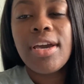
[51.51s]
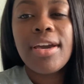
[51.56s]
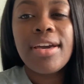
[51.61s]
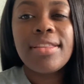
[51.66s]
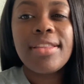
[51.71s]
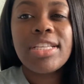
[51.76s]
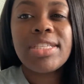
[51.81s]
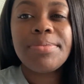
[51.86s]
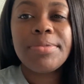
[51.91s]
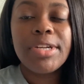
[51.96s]

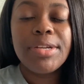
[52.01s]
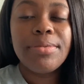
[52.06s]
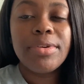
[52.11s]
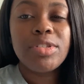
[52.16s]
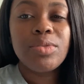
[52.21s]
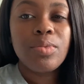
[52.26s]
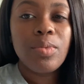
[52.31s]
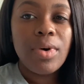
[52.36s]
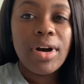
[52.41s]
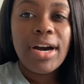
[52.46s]
That's pretty much
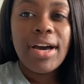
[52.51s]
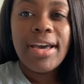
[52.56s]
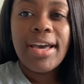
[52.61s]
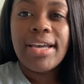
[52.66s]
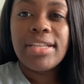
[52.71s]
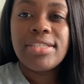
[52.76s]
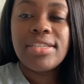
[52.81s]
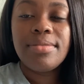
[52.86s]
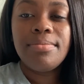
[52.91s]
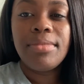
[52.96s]
why I
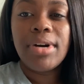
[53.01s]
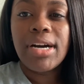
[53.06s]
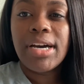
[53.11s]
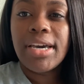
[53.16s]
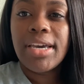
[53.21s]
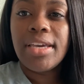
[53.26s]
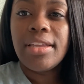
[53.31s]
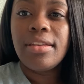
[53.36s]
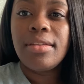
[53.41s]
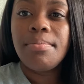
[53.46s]
did
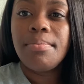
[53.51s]
mine.